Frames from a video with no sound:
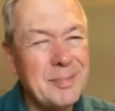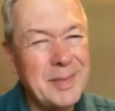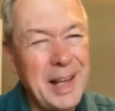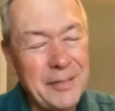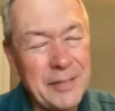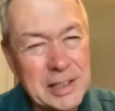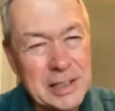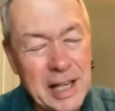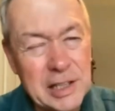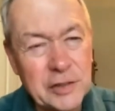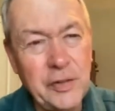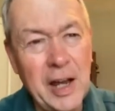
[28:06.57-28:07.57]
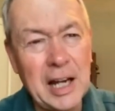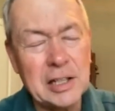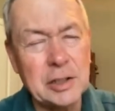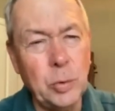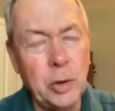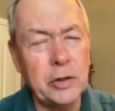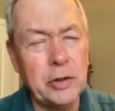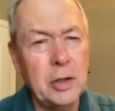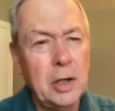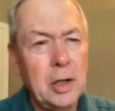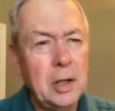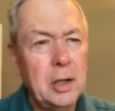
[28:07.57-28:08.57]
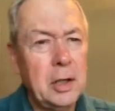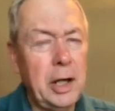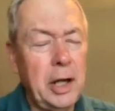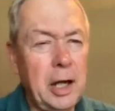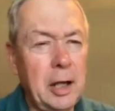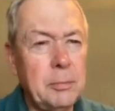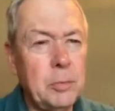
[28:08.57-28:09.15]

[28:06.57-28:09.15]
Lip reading: have dissatisfaction with, and